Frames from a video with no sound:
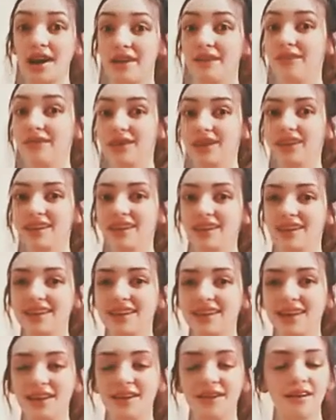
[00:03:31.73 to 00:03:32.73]
So,
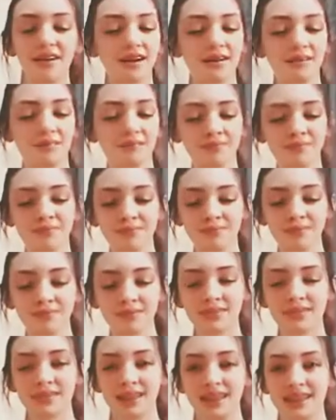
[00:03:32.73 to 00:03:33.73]

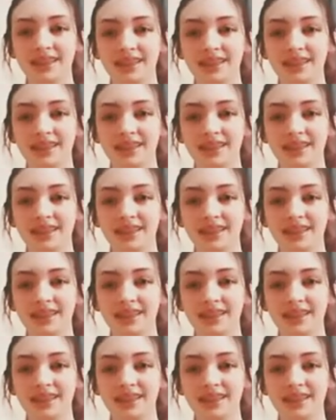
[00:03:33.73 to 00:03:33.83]
yeah.